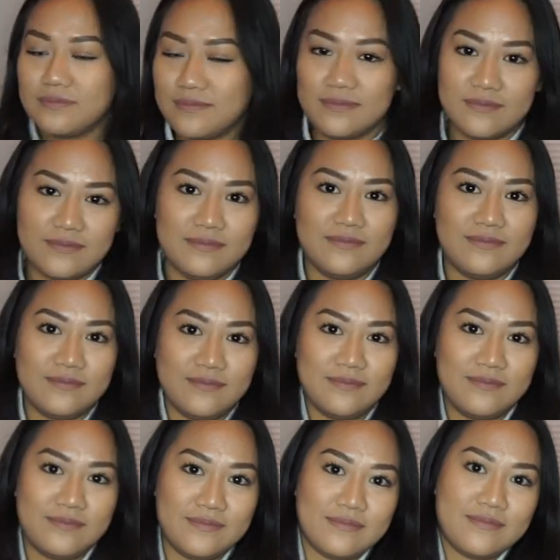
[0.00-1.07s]

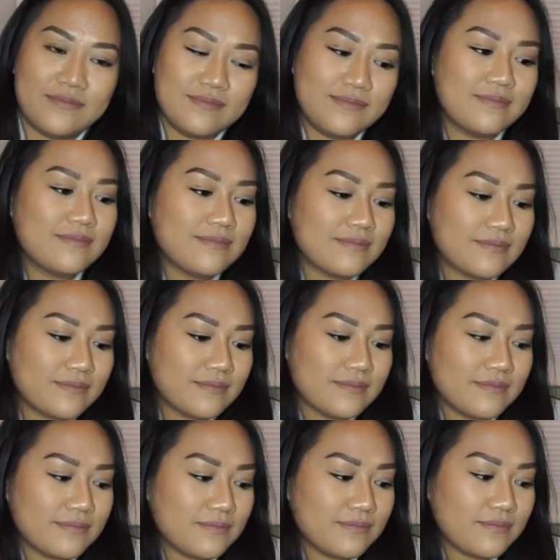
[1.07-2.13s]

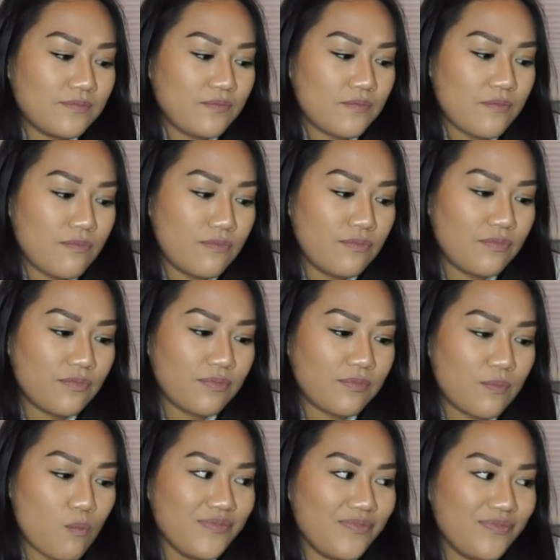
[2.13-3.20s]

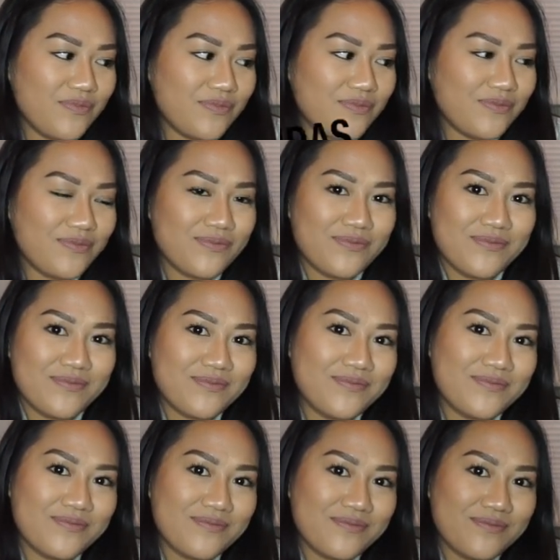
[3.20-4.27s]

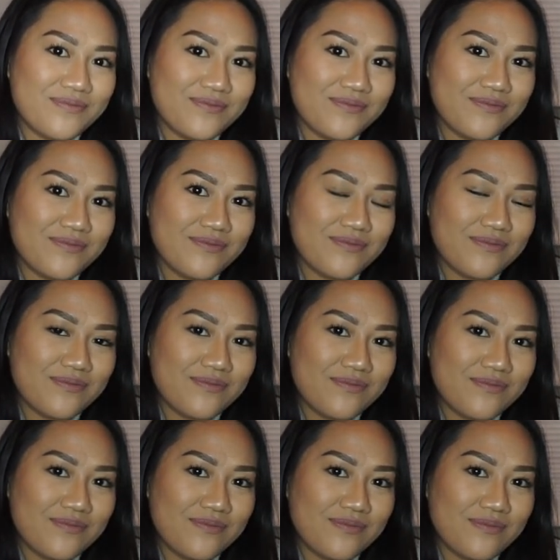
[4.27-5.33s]

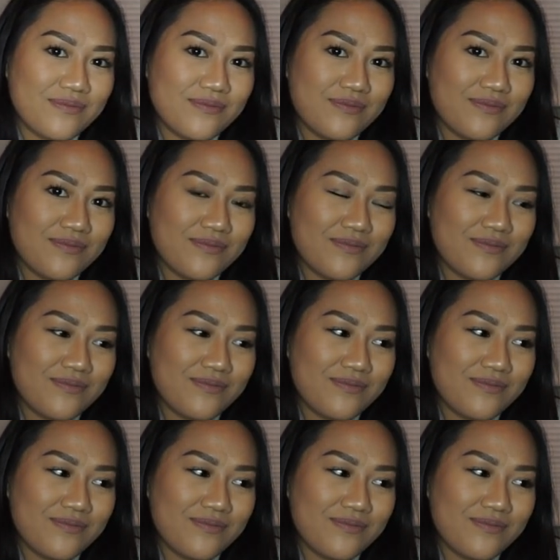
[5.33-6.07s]
(not speaking)